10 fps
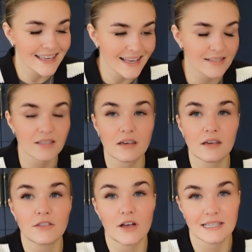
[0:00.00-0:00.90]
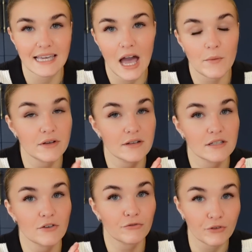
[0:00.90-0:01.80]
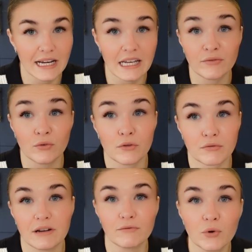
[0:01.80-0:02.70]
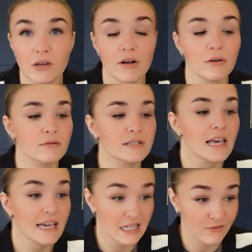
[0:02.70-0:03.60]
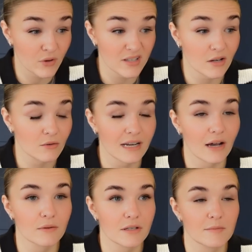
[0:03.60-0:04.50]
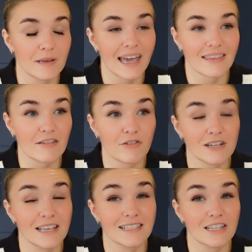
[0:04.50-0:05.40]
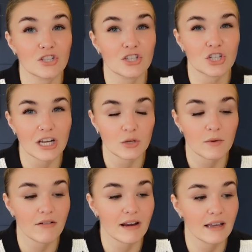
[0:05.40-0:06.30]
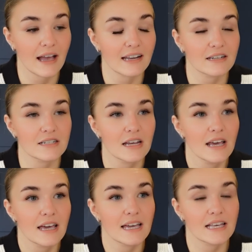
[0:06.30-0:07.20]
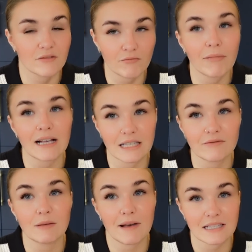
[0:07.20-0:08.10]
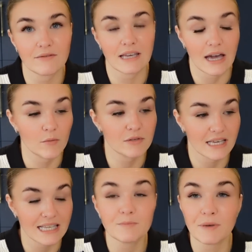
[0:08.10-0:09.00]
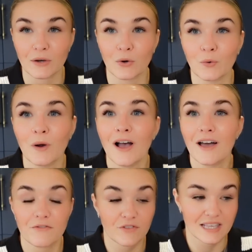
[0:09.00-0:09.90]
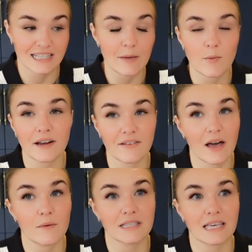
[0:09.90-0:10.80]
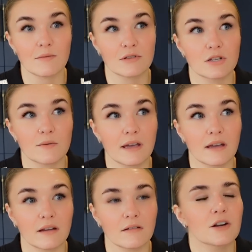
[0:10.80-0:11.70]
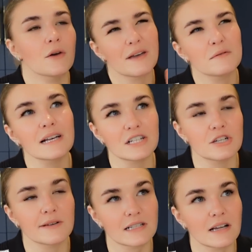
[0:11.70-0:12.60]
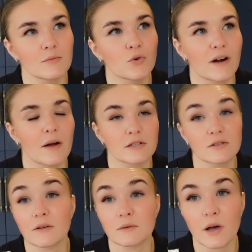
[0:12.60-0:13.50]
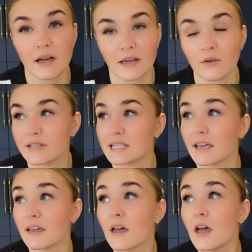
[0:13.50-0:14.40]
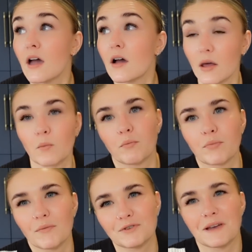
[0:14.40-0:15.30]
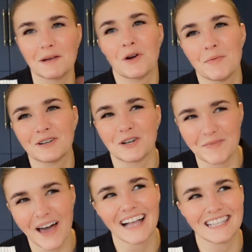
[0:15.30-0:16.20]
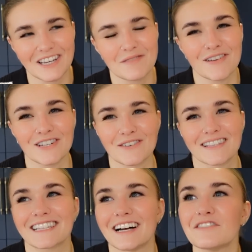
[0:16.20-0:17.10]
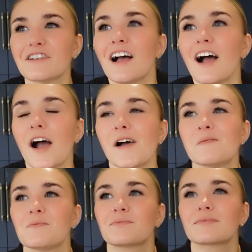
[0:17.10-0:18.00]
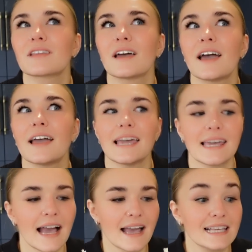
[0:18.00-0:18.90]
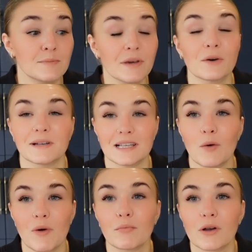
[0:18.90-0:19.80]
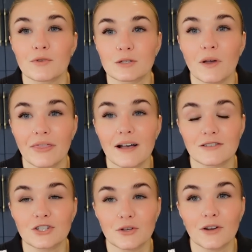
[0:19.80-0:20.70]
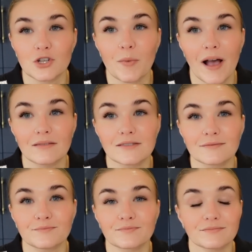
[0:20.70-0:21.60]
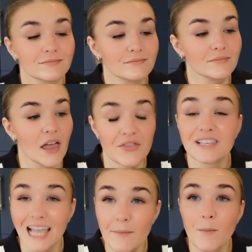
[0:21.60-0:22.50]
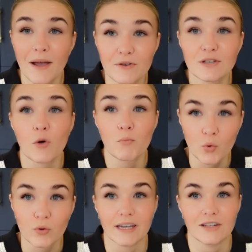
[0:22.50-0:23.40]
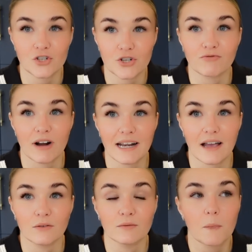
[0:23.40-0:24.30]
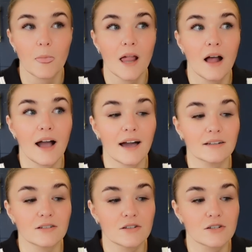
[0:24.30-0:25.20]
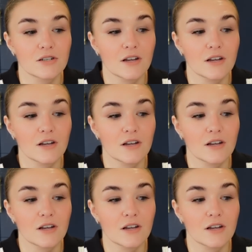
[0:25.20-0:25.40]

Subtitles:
gets the 30 hours free for 3 and 4 year olds. He's 4 years old now, so he's been getting that funding since January, and it is massively helped. His bill, for the same amount of hours that he was doing, oh no, he was actually doing slightly more hours because I was working, obviously, like doing a proper job that I had to commute to and stuff. His bill at one point was £1,200. The same amount as our mortgage right now, and